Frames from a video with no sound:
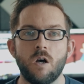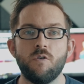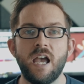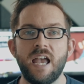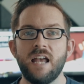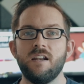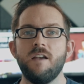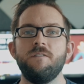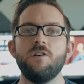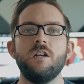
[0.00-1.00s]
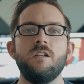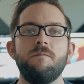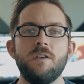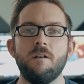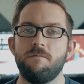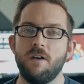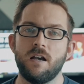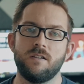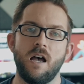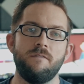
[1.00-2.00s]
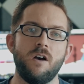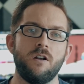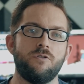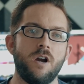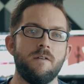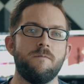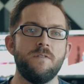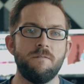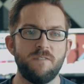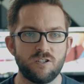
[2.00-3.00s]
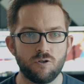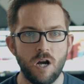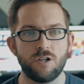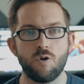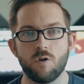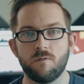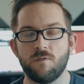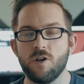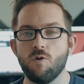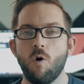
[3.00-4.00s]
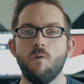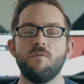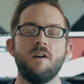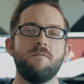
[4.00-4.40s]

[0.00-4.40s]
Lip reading: Okay, and if you're into VFX, I've got a great VFX crash course for you over